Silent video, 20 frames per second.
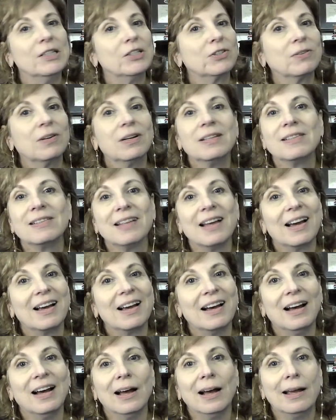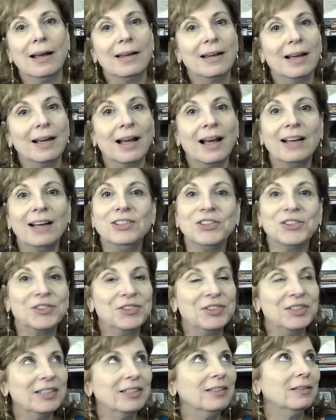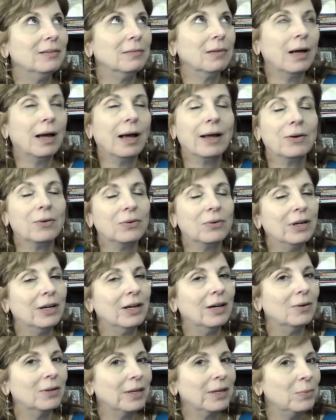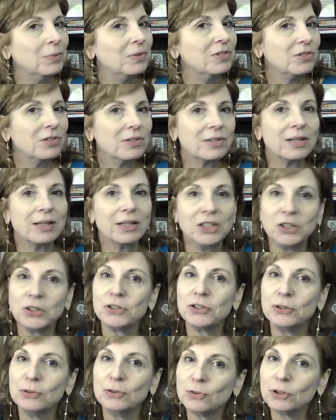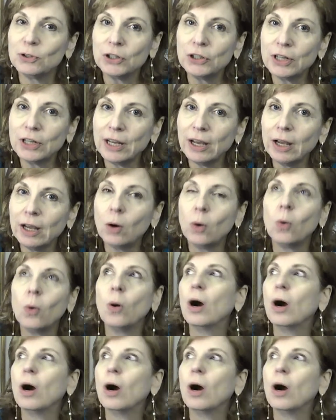I don't trust that guy. I just didn't. I don't know. He was just a little too flirty.